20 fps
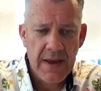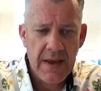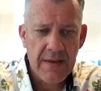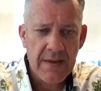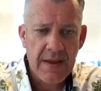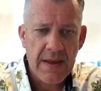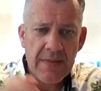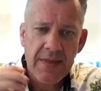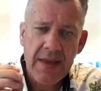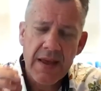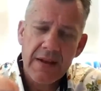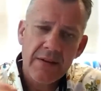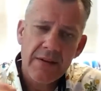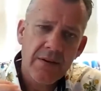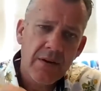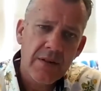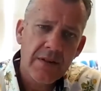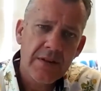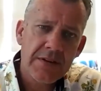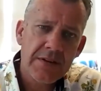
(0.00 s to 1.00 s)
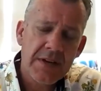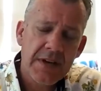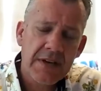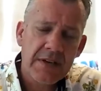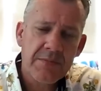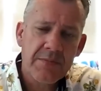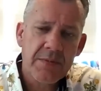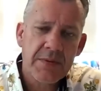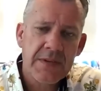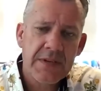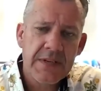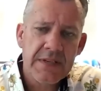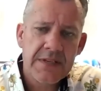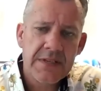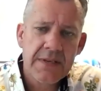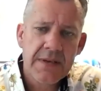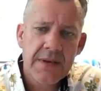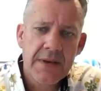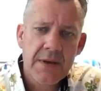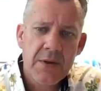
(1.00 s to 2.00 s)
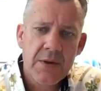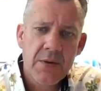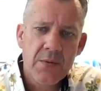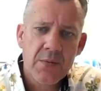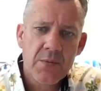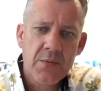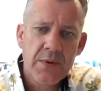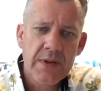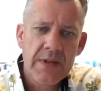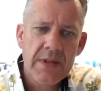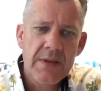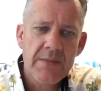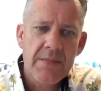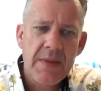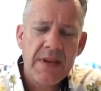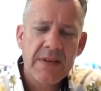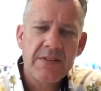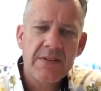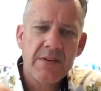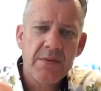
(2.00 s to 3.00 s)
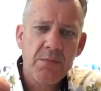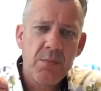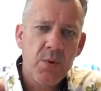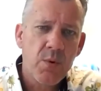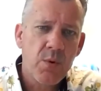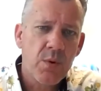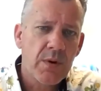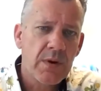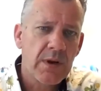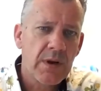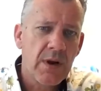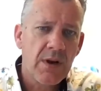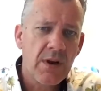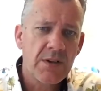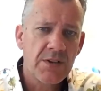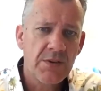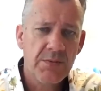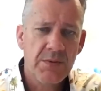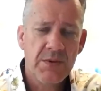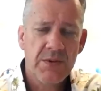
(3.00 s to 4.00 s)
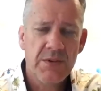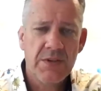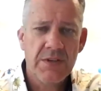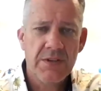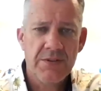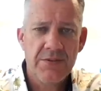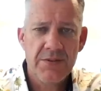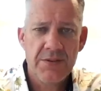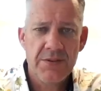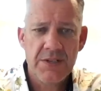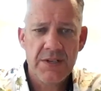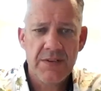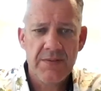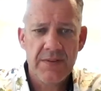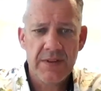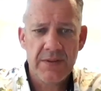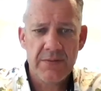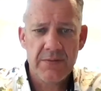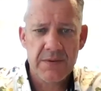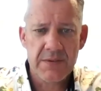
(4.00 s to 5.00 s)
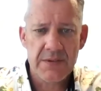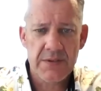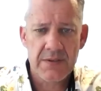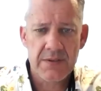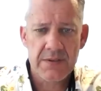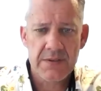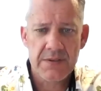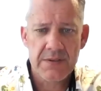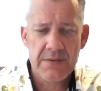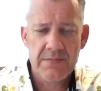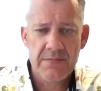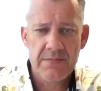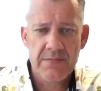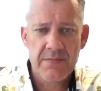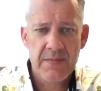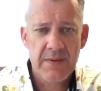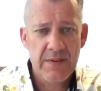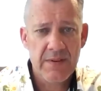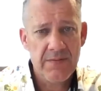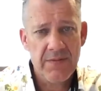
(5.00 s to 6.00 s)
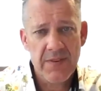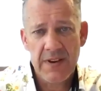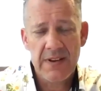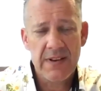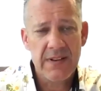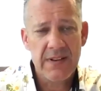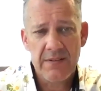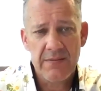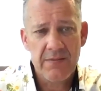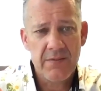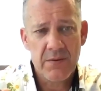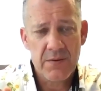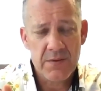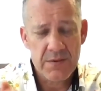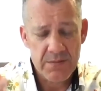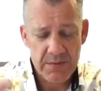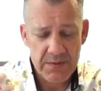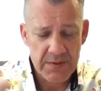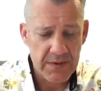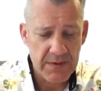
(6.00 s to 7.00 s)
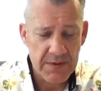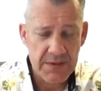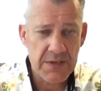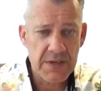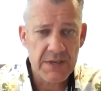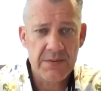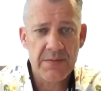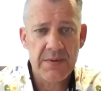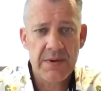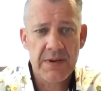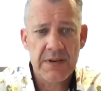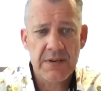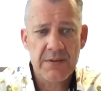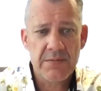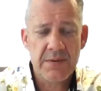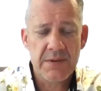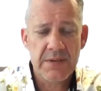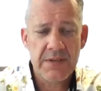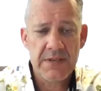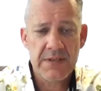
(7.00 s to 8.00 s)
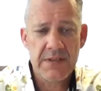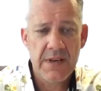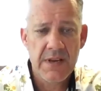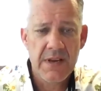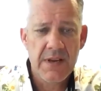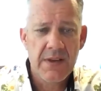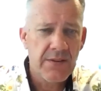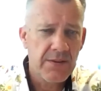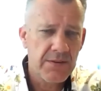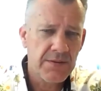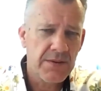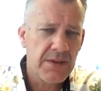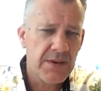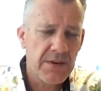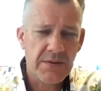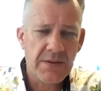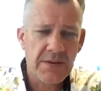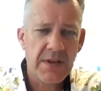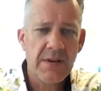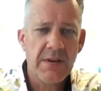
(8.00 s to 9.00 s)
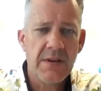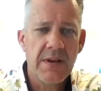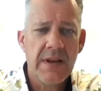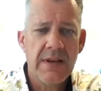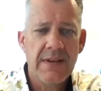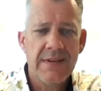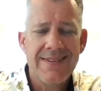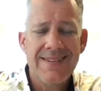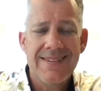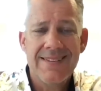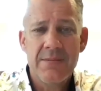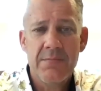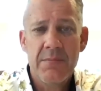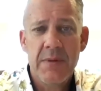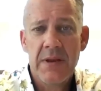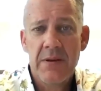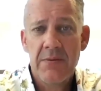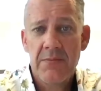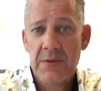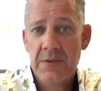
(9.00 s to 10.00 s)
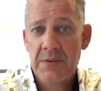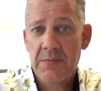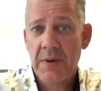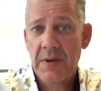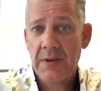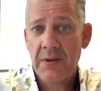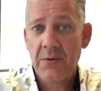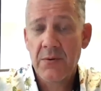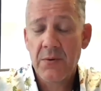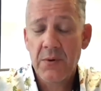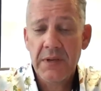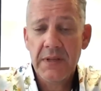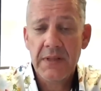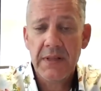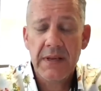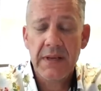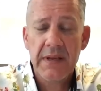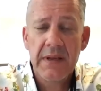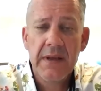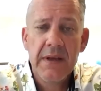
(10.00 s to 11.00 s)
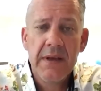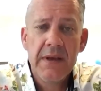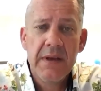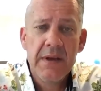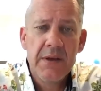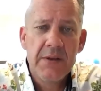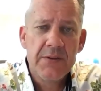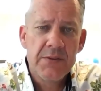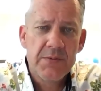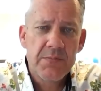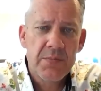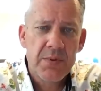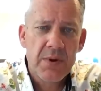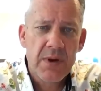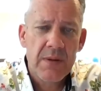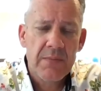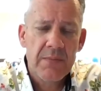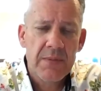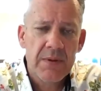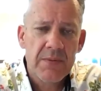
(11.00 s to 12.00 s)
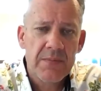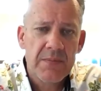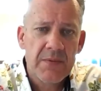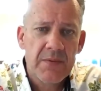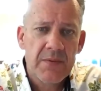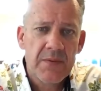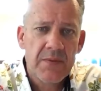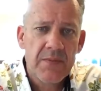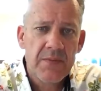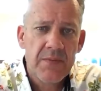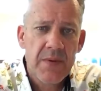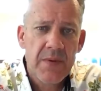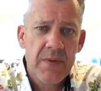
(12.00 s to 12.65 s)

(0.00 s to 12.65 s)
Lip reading: And that knowledge and expertise really makes an important contribution to achieving the results. And finally, of course, with good judgment and expertise, those leaders can anticipate and respond quickly to problems.